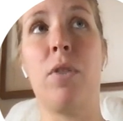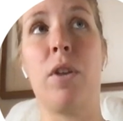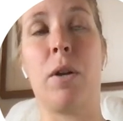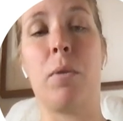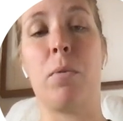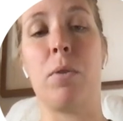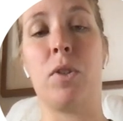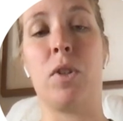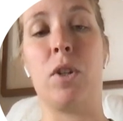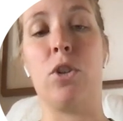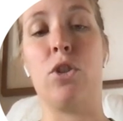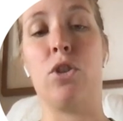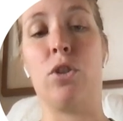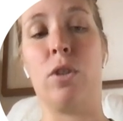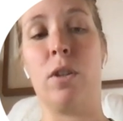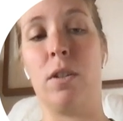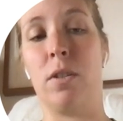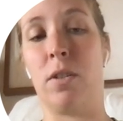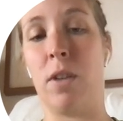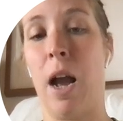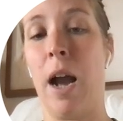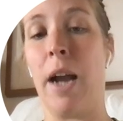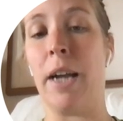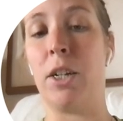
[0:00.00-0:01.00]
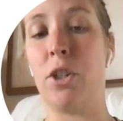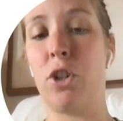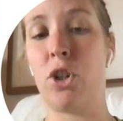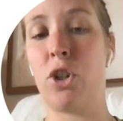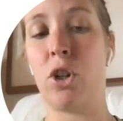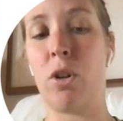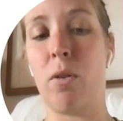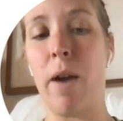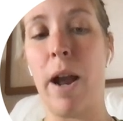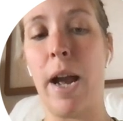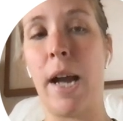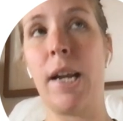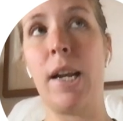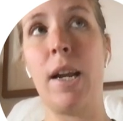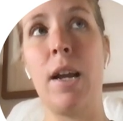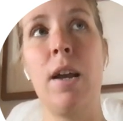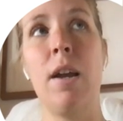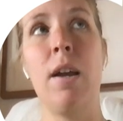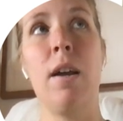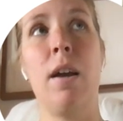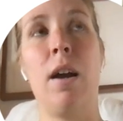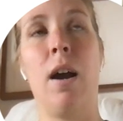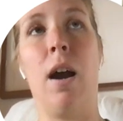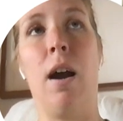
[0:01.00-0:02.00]
There was a design charrette
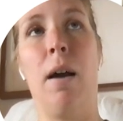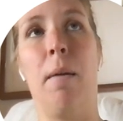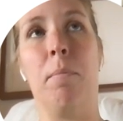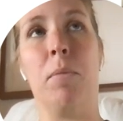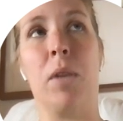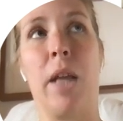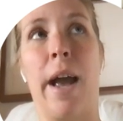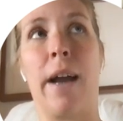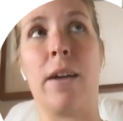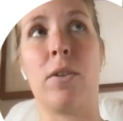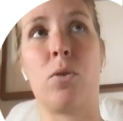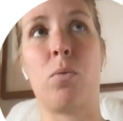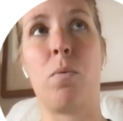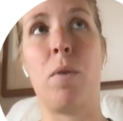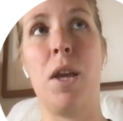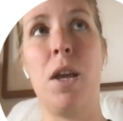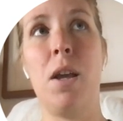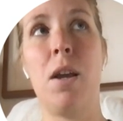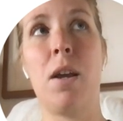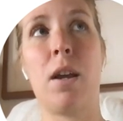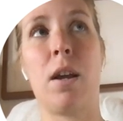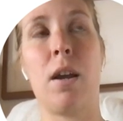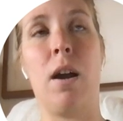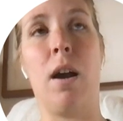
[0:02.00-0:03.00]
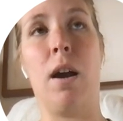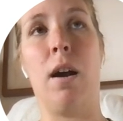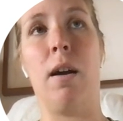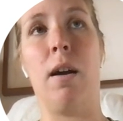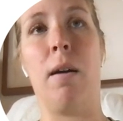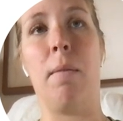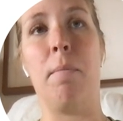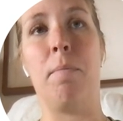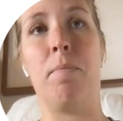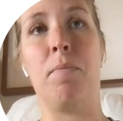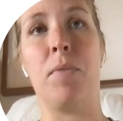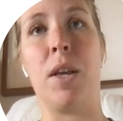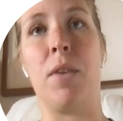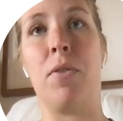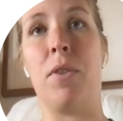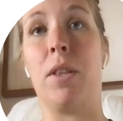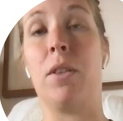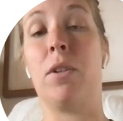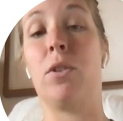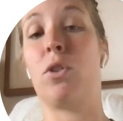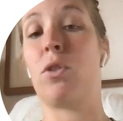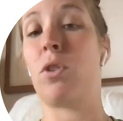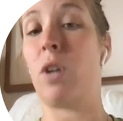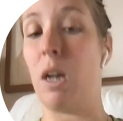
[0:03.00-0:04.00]
last week, and then
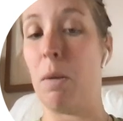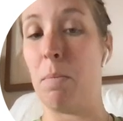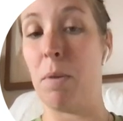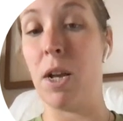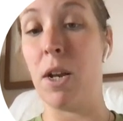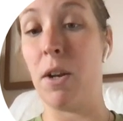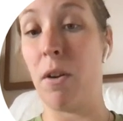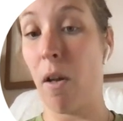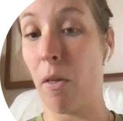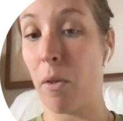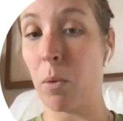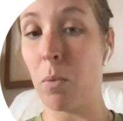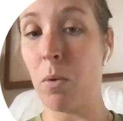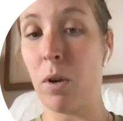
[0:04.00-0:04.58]
there's going to be another